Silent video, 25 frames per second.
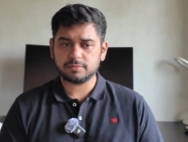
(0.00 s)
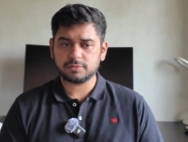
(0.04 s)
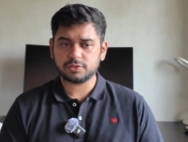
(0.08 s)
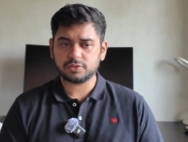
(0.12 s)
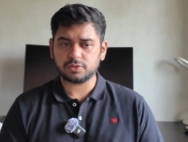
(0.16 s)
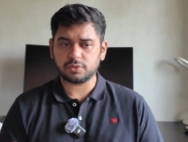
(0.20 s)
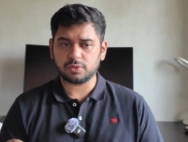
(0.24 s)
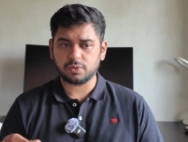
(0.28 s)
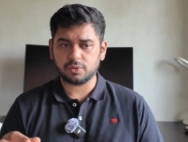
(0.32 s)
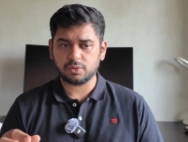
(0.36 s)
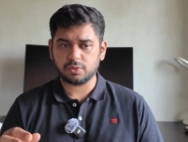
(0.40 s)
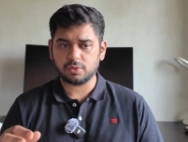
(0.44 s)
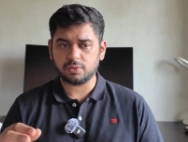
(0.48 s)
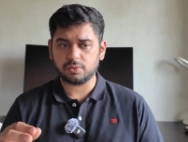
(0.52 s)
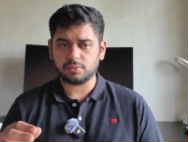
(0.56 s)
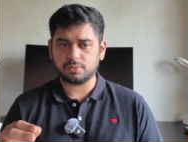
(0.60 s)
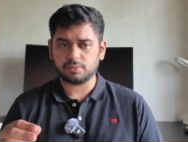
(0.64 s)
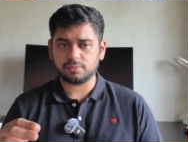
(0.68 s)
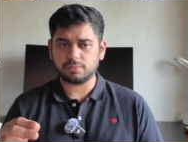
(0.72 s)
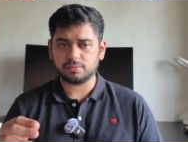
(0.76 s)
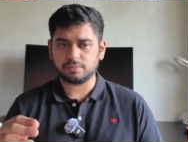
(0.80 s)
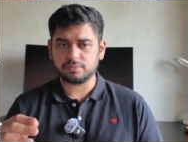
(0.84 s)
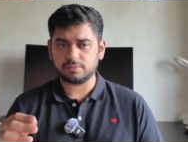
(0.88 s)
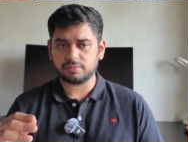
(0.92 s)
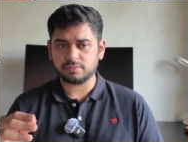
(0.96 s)

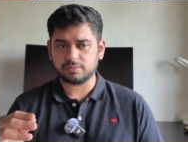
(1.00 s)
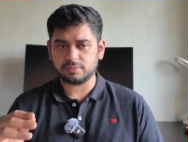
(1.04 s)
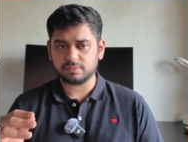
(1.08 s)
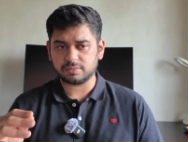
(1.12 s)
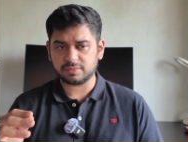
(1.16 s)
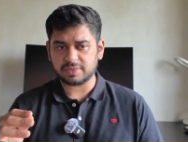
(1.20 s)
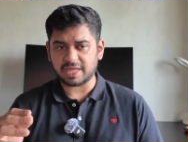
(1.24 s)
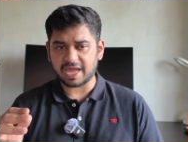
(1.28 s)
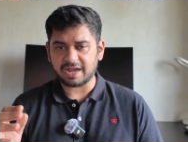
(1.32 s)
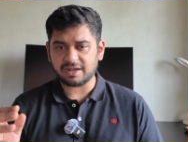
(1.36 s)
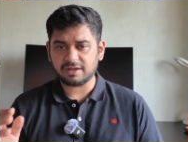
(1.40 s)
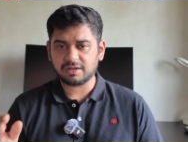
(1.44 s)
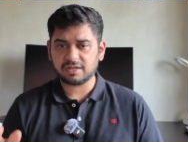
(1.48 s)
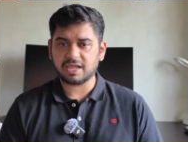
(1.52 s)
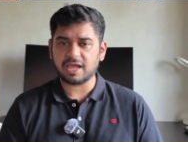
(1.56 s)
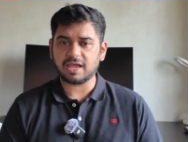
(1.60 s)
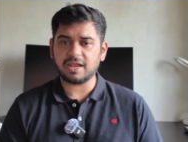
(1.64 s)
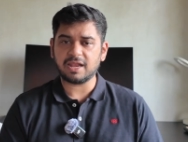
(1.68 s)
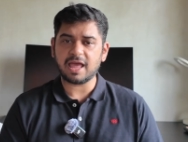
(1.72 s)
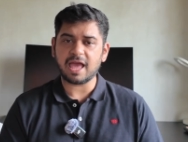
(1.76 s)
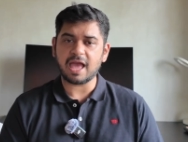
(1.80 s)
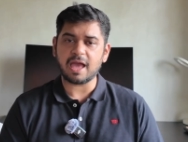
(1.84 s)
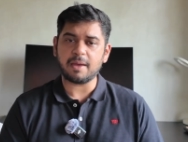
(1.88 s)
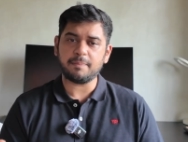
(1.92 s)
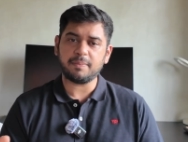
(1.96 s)
so that
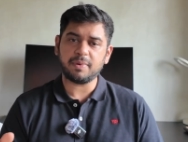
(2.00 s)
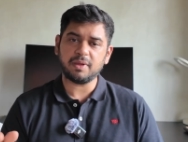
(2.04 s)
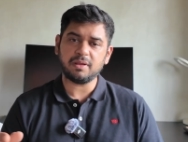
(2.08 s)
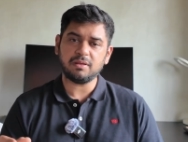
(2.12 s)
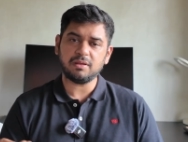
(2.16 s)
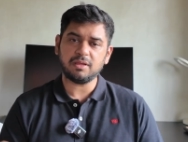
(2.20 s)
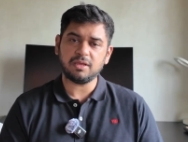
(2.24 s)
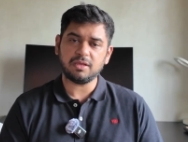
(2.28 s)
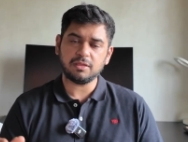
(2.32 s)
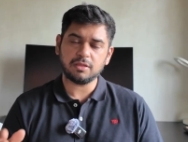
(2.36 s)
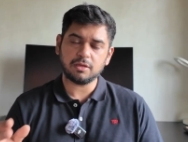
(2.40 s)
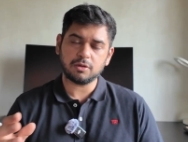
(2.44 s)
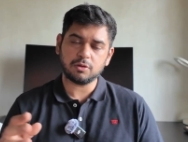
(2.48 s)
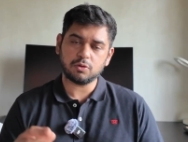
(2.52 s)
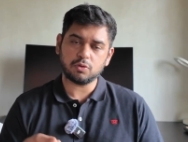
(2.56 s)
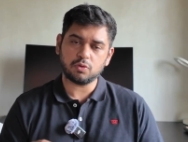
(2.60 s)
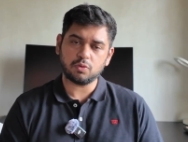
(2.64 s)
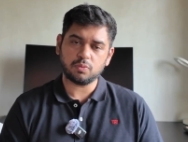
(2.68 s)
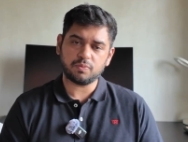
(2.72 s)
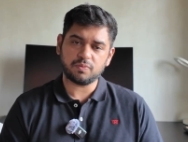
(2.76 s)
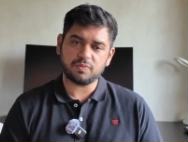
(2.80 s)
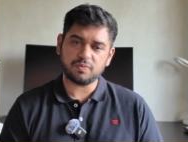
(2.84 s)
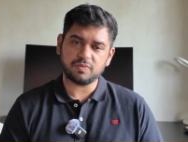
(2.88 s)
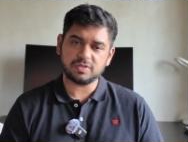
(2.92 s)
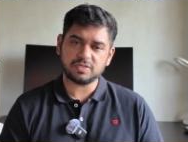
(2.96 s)
can happen in a
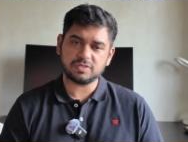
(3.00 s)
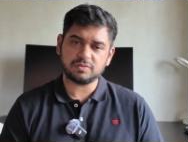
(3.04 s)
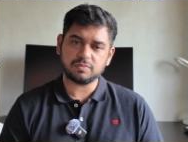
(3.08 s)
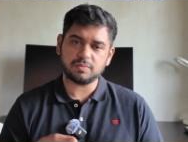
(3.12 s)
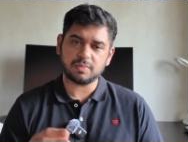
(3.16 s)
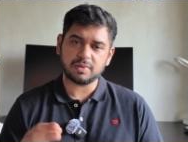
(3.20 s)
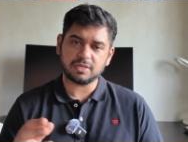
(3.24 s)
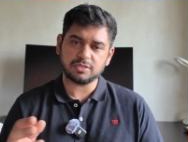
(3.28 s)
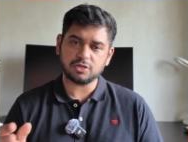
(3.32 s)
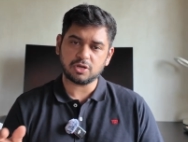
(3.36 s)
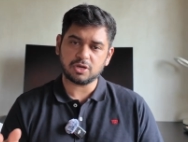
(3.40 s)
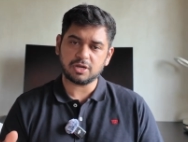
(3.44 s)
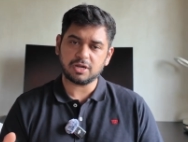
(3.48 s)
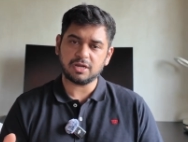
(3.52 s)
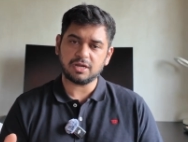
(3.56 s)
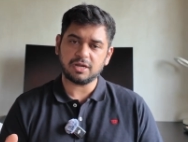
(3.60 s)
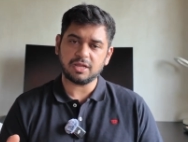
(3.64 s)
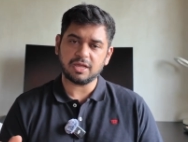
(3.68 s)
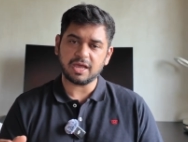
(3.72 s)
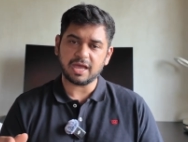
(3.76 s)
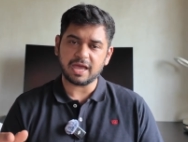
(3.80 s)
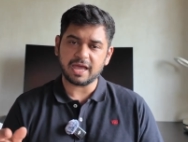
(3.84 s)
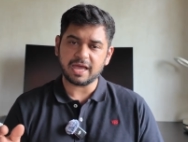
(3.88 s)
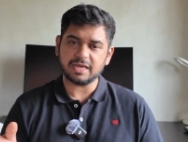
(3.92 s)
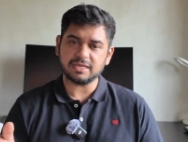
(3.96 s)
group which
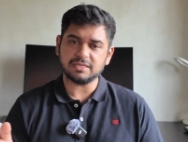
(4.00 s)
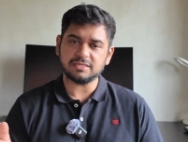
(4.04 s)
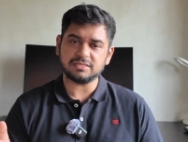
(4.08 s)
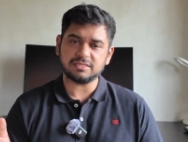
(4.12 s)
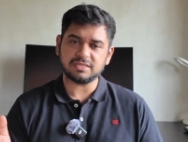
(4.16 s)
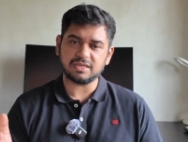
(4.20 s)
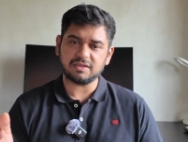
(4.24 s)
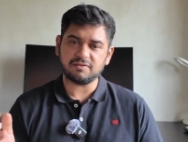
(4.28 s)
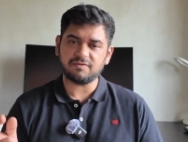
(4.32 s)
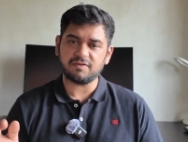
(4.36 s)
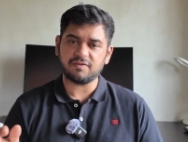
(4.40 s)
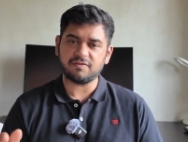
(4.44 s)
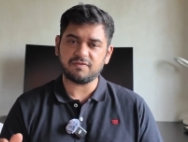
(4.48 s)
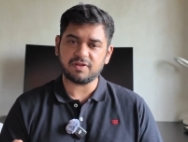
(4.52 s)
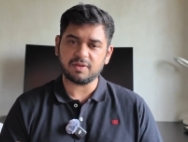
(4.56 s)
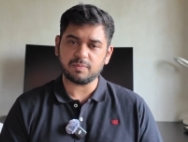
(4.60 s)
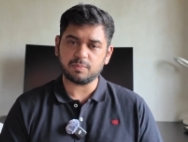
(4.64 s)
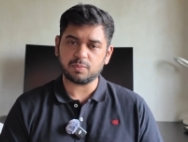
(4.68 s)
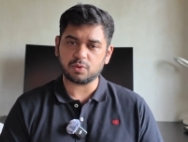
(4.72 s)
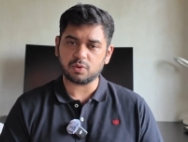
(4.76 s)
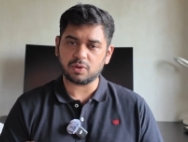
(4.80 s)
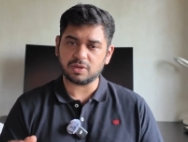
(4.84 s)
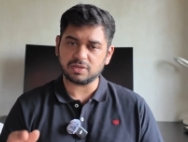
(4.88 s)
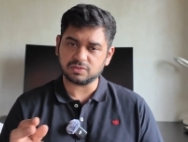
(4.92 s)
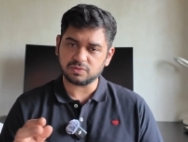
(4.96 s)
majority has
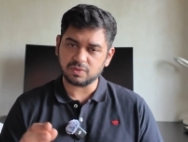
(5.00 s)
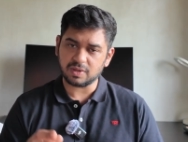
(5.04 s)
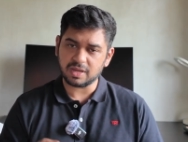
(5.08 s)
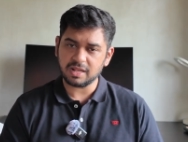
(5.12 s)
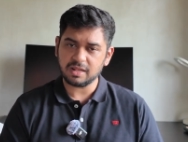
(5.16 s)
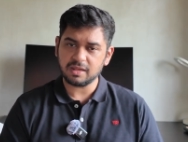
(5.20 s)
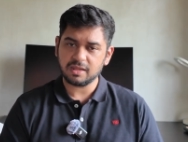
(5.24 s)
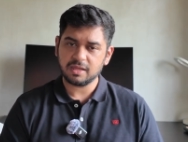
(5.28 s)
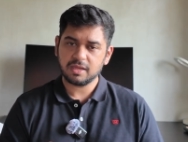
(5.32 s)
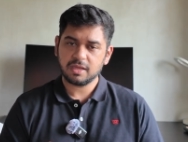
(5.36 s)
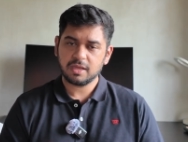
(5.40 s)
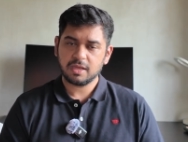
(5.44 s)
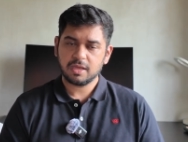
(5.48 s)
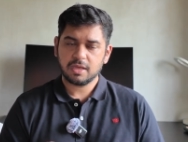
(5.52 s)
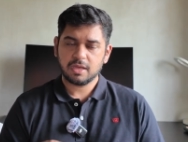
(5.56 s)
C50 Pro as well.